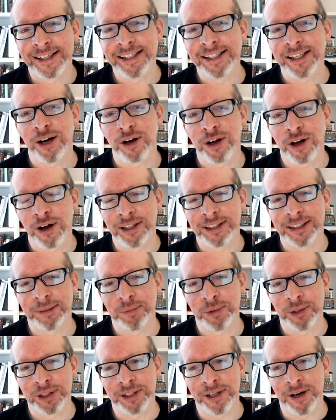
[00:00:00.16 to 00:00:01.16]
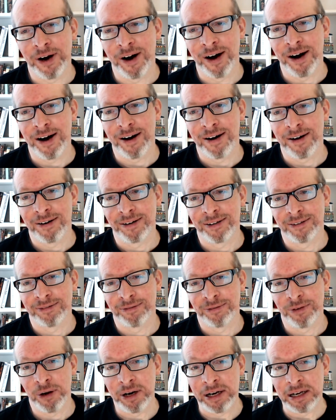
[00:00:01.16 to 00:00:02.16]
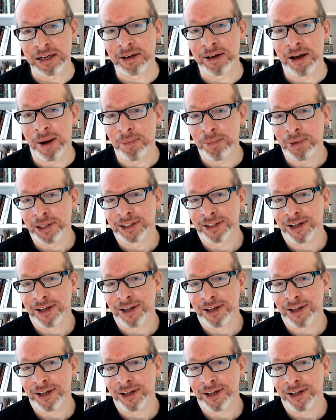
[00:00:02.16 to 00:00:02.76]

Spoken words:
our customers are running complex